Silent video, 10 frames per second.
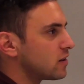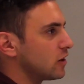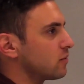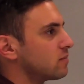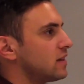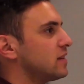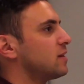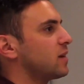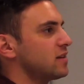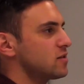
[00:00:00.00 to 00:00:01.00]
in
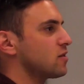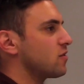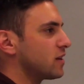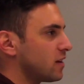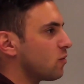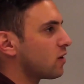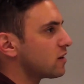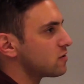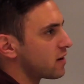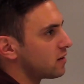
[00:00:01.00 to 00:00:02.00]
some cases already
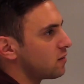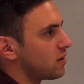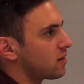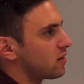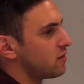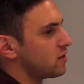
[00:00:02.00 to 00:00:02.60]
working directly with